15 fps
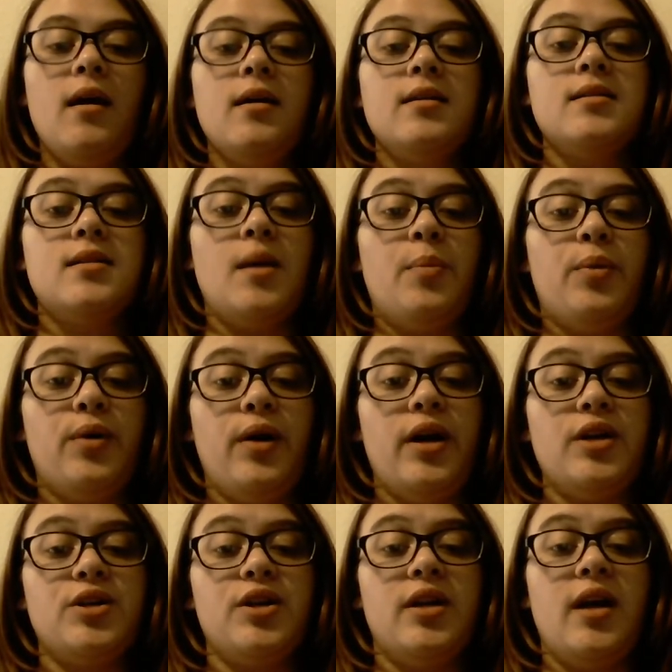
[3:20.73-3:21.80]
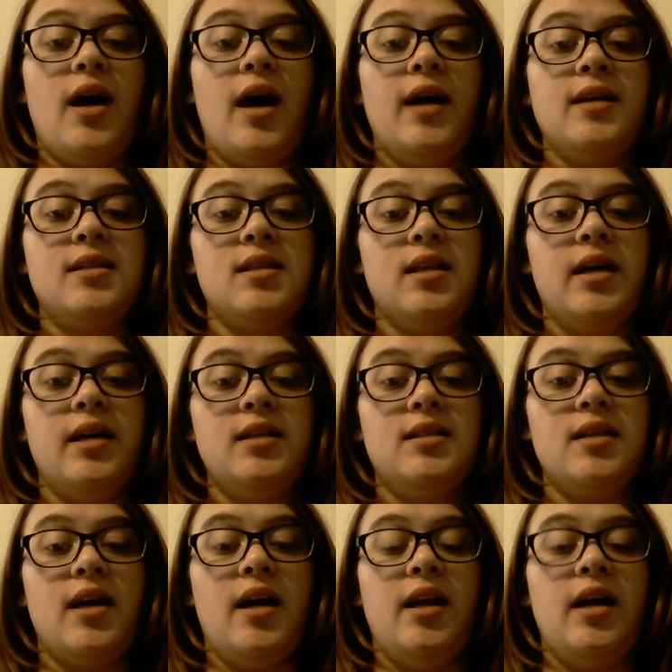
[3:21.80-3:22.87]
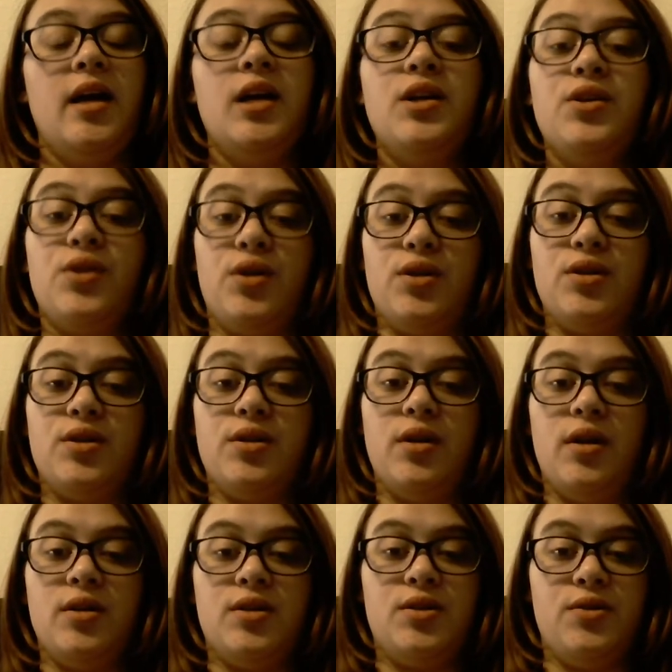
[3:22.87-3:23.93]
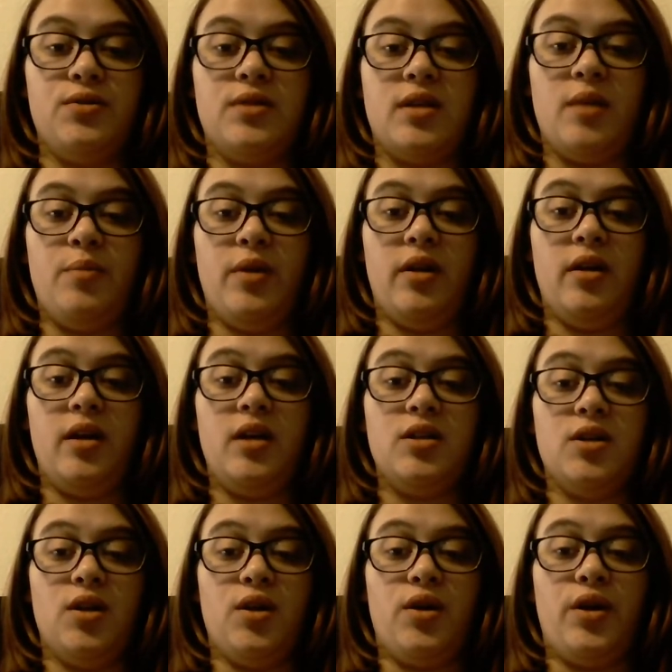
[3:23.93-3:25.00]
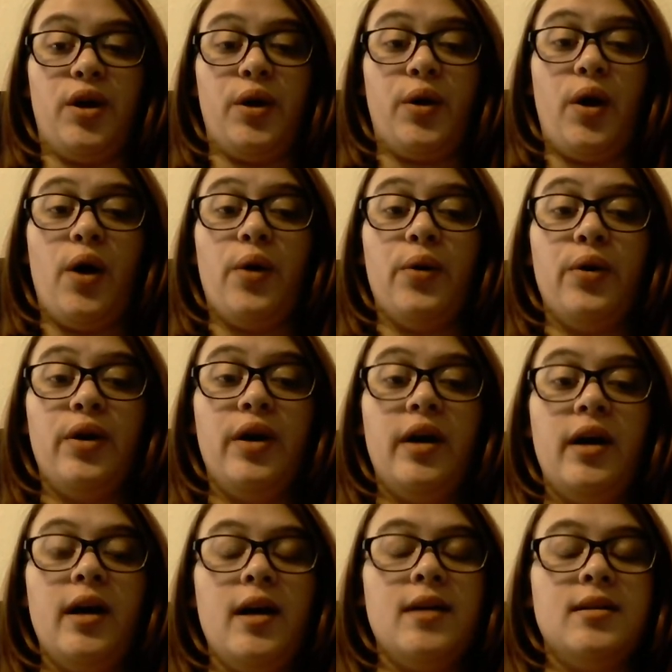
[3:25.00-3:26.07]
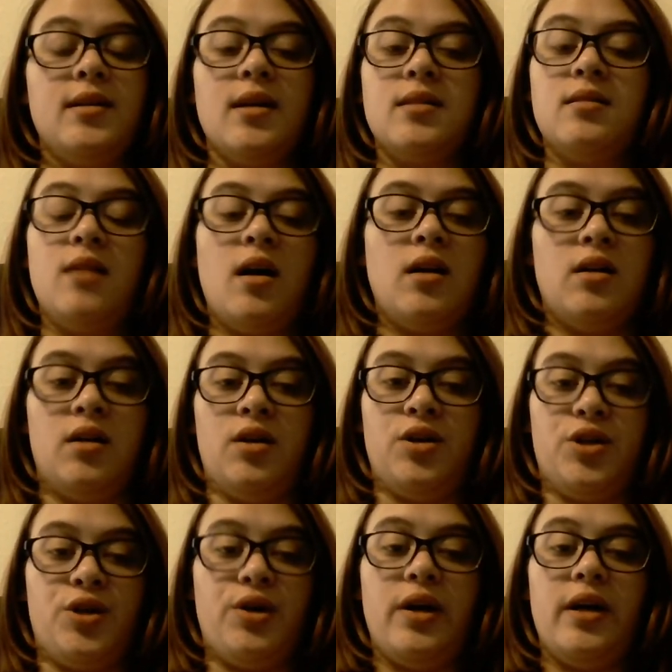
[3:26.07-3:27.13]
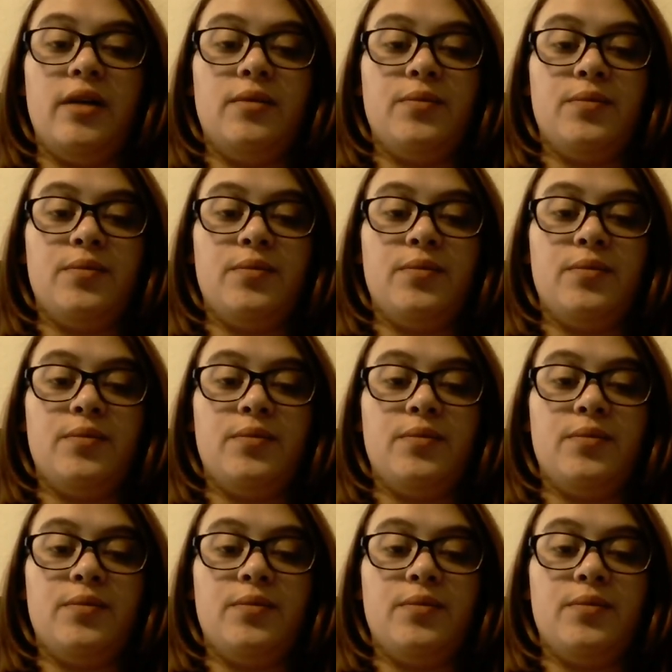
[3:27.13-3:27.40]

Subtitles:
Separation isolates and hinders a student's ability to learn and grow. It does not nurture it.